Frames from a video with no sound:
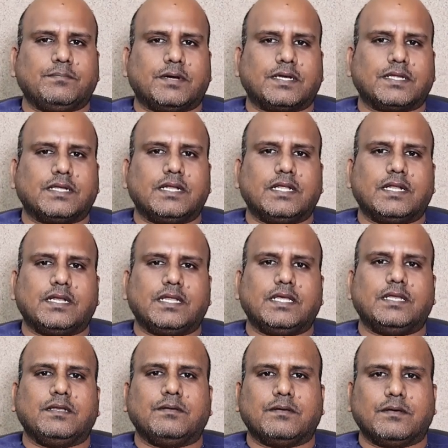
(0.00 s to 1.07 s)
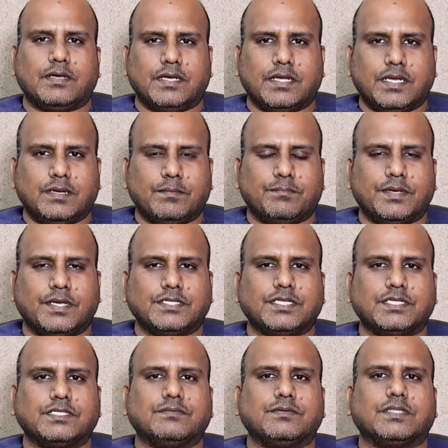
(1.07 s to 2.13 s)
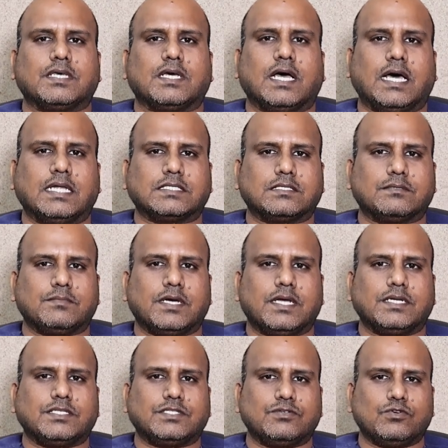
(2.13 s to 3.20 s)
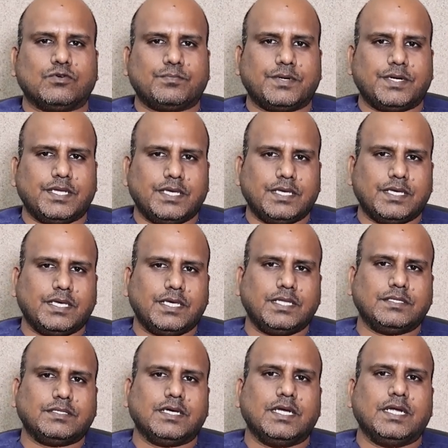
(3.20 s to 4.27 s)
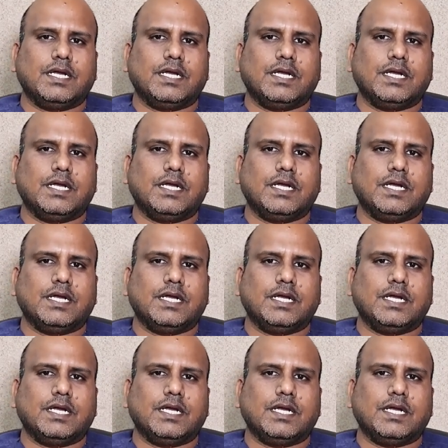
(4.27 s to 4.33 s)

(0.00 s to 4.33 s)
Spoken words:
particularly in patients with asthma and COPD, is